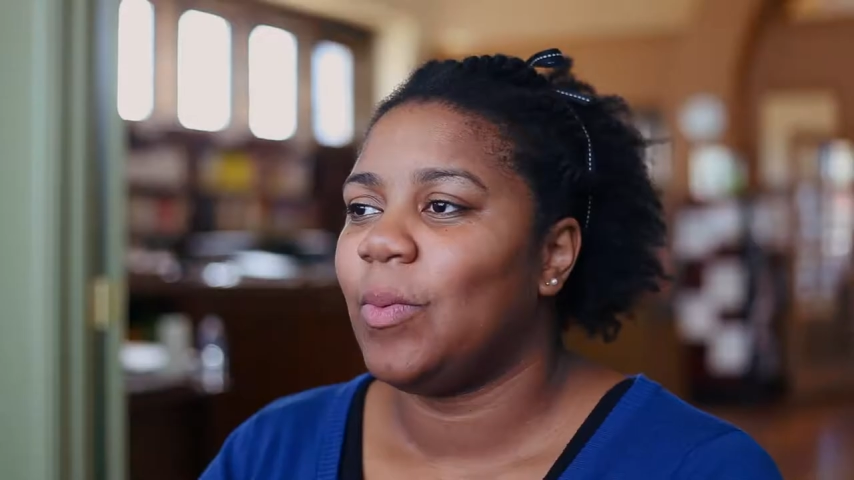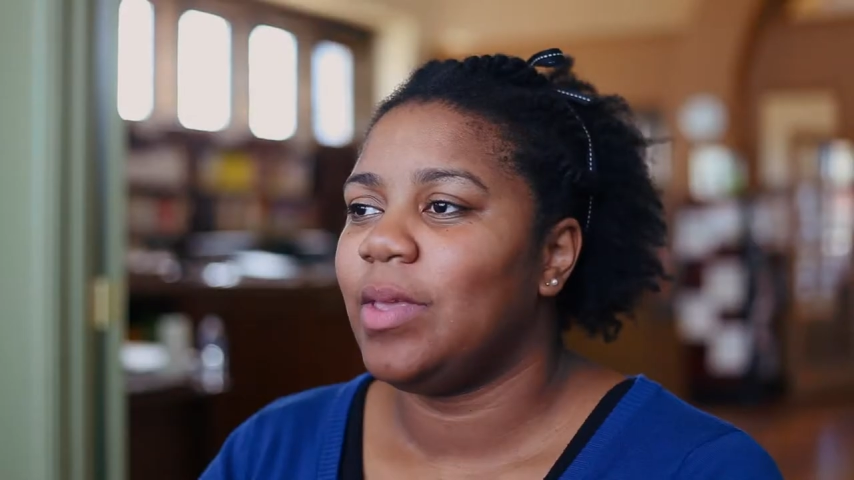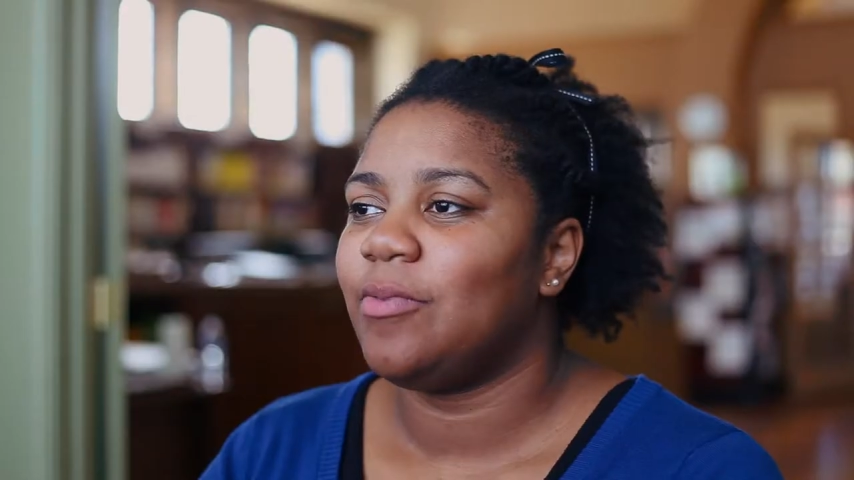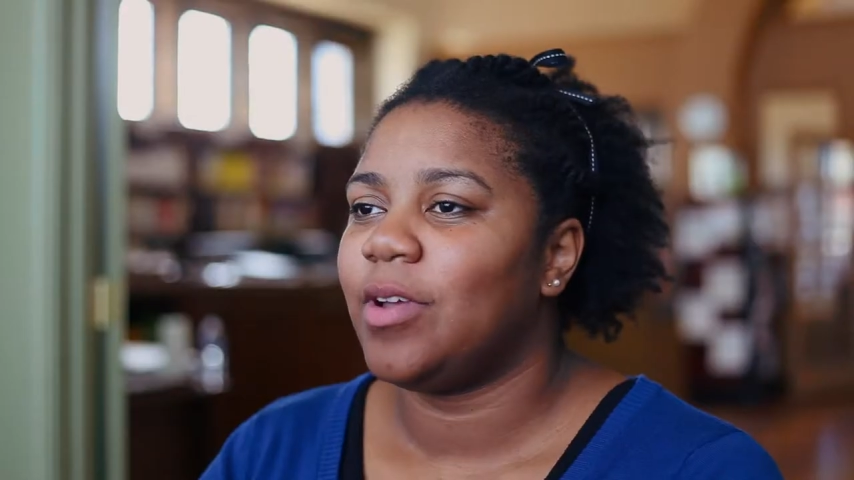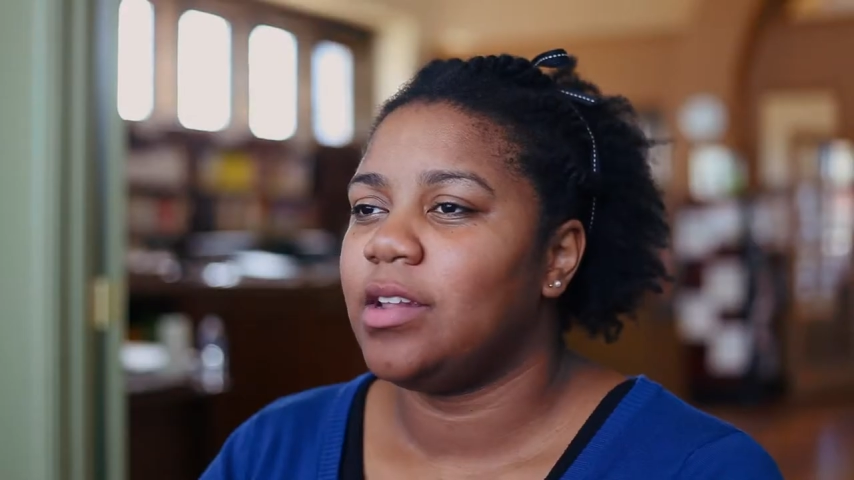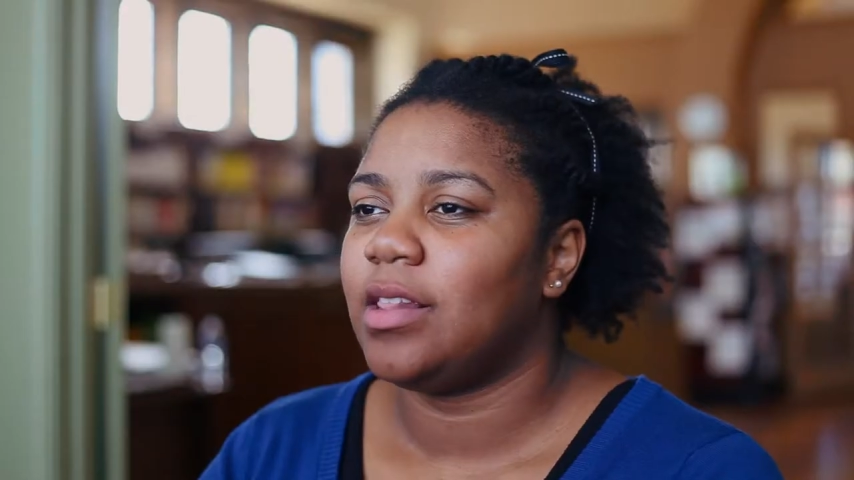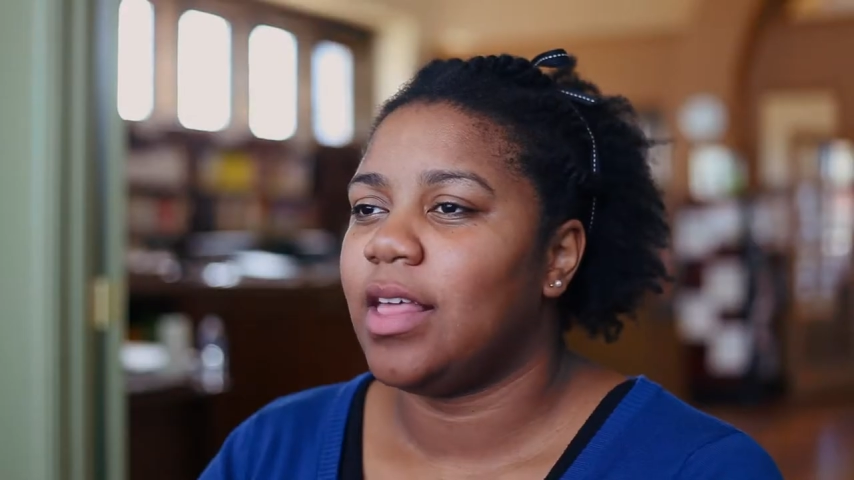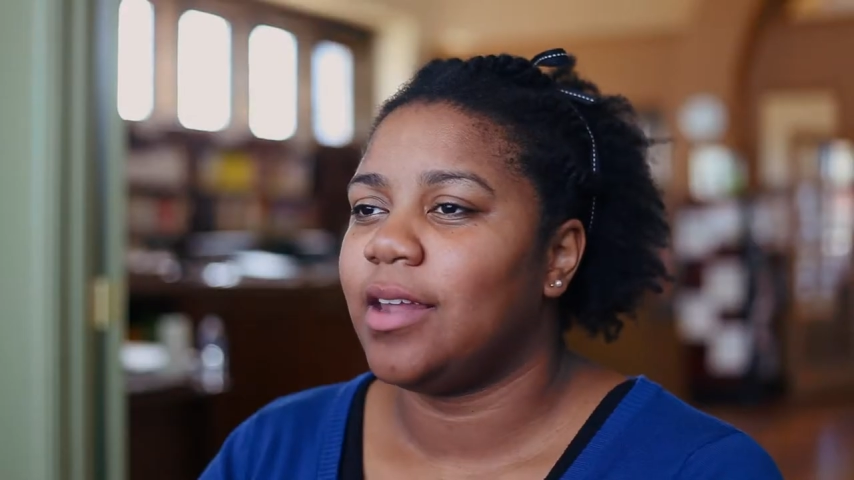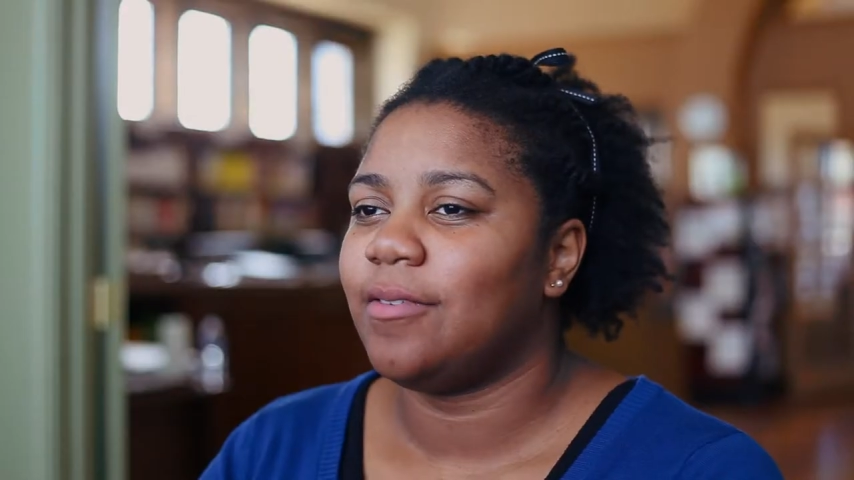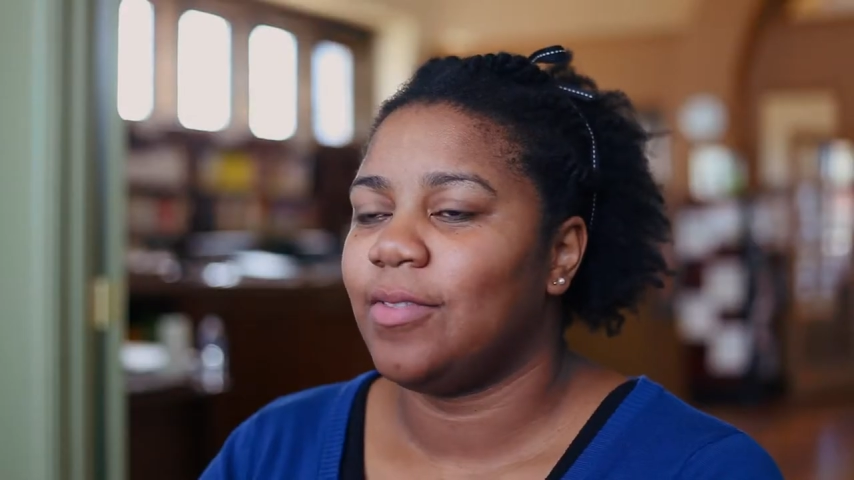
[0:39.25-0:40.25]
We've run a
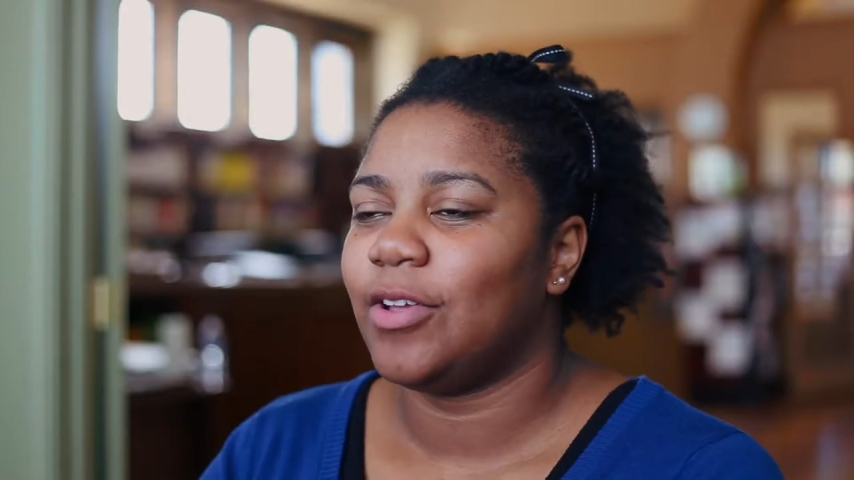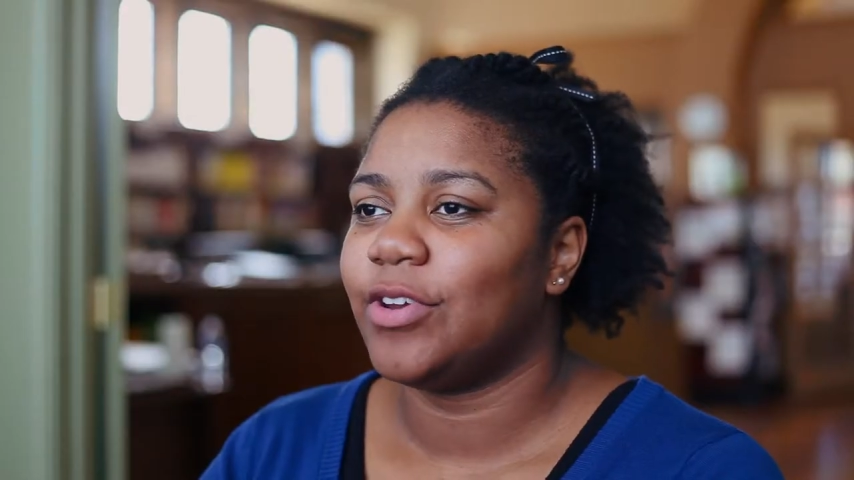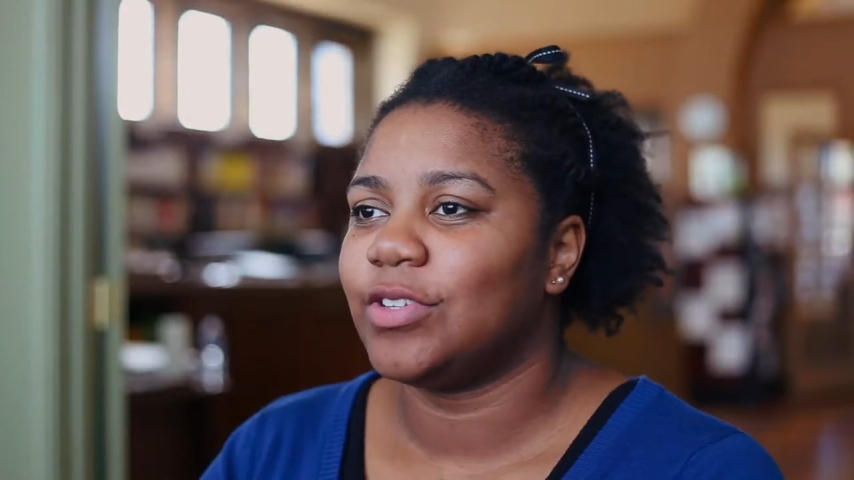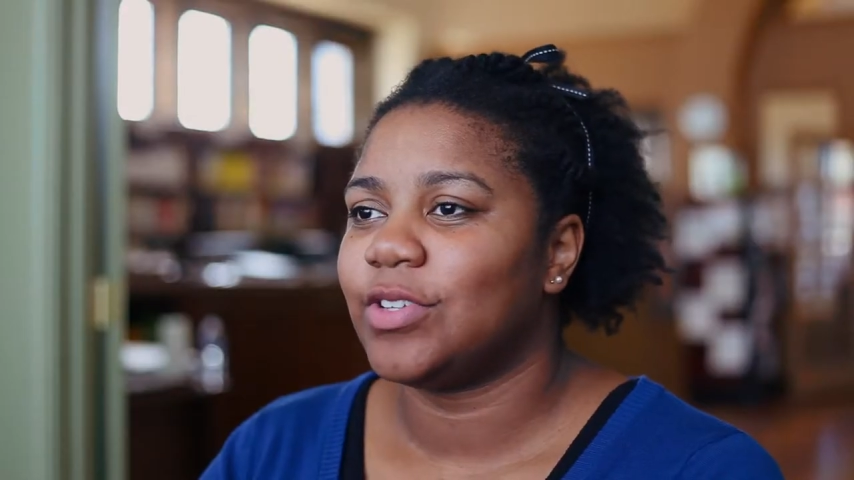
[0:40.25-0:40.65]
lot of learning